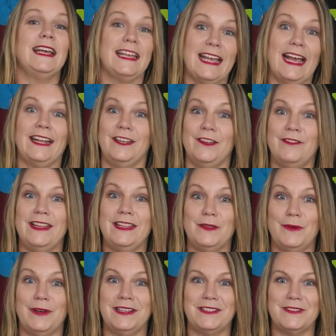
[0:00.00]
Can you read
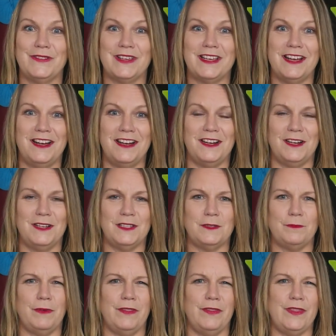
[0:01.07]
the words on the cards,
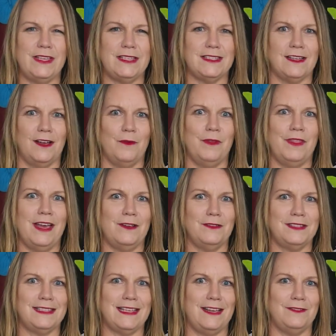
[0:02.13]
but this time without
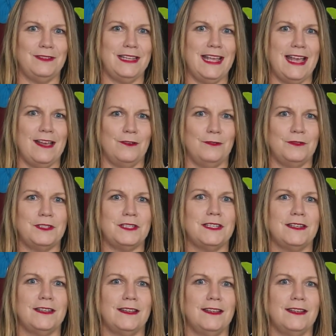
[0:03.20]
sounding out?